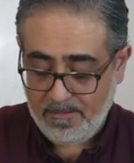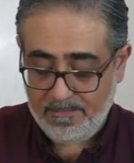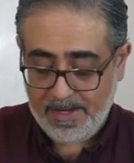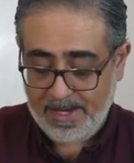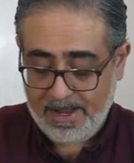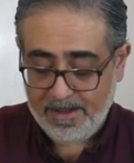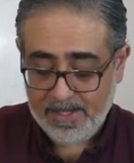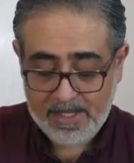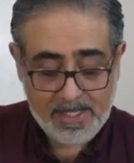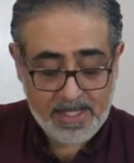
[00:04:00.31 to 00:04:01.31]
figured out,
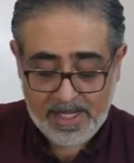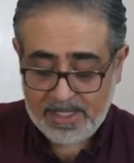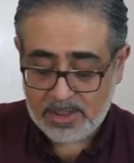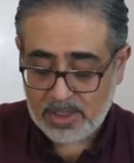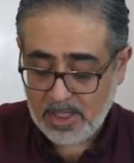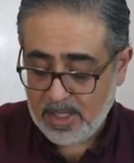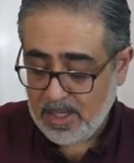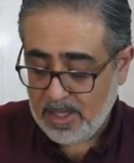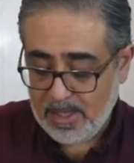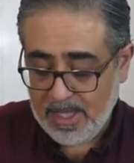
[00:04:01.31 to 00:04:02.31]
is
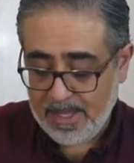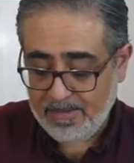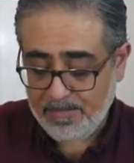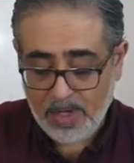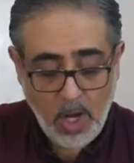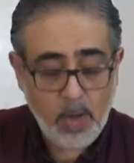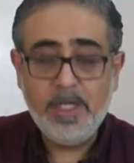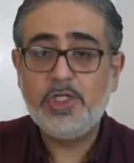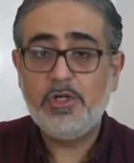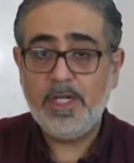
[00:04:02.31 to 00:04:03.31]
the, the
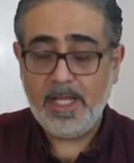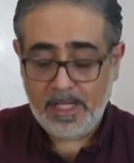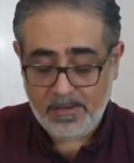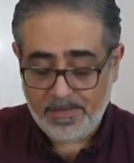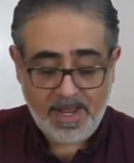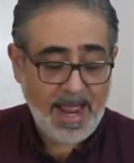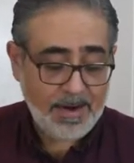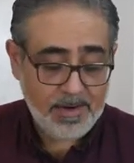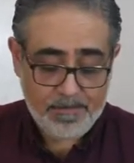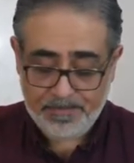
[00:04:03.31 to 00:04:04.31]
holy trinity of
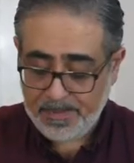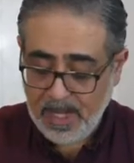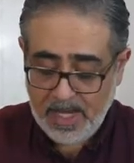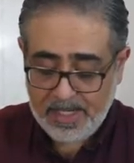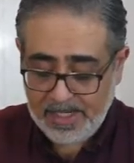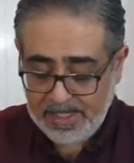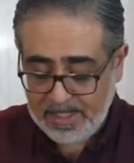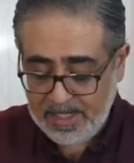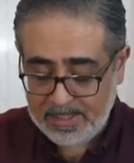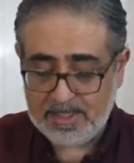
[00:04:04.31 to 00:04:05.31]
carrot,
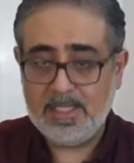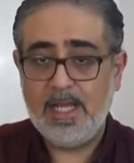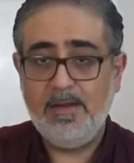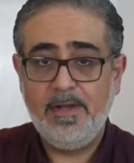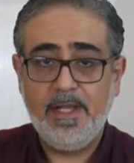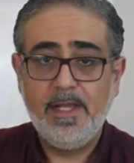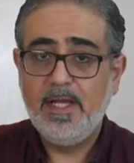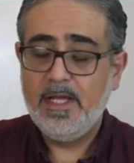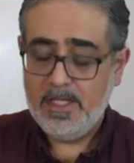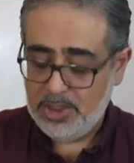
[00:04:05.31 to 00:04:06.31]
onion, and celery
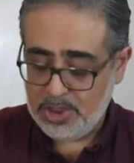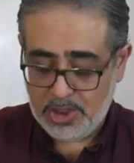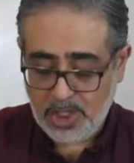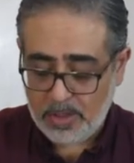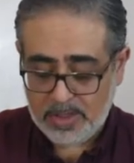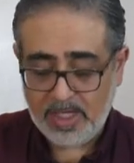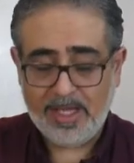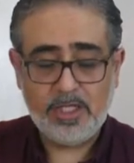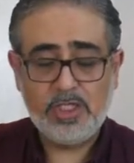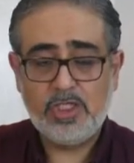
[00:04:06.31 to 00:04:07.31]
just go
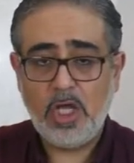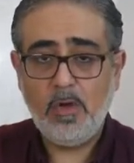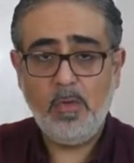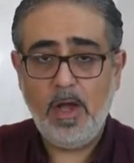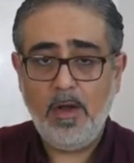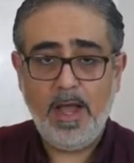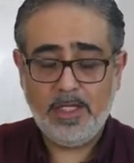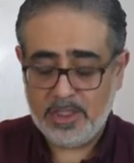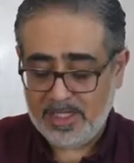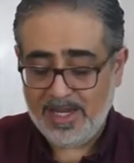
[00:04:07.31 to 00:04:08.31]
together so well
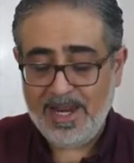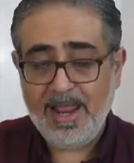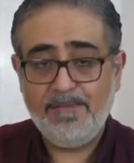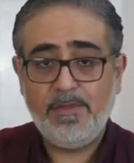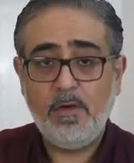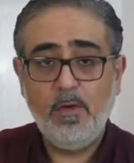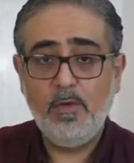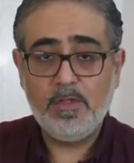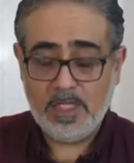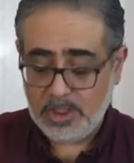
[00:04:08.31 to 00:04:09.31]
and just lift
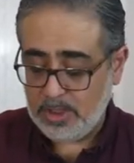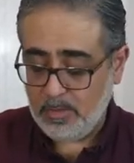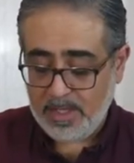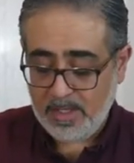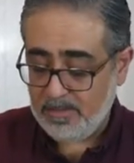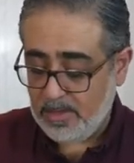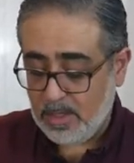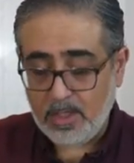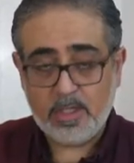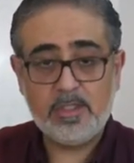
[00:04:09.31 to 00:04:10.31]
all dishes. Whether
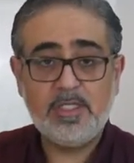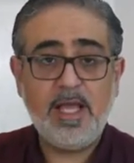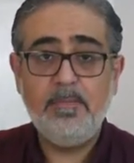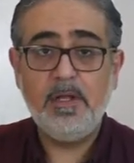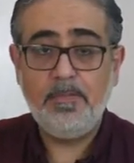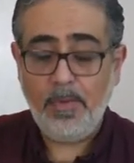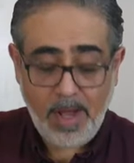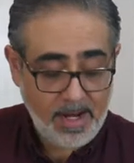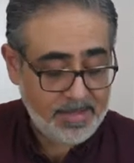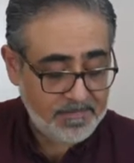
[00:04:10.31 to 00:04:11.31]
you're going to say
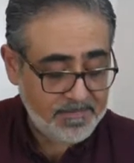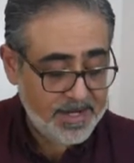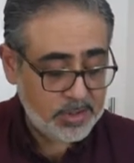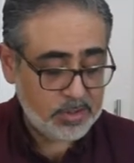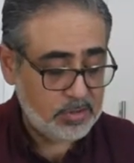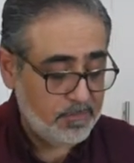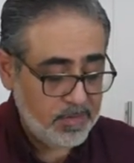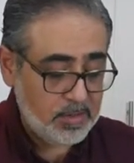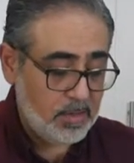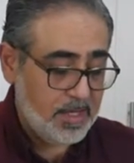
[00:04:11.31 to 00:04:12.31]
mirepoix like the French or
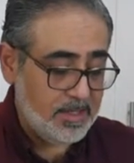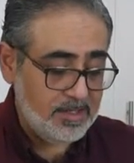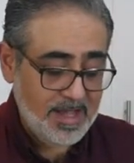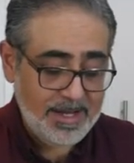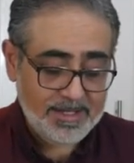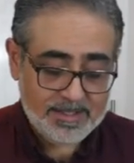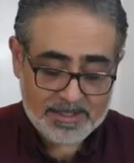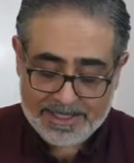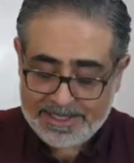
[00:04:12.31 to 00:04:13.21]
soffritto like the Italians,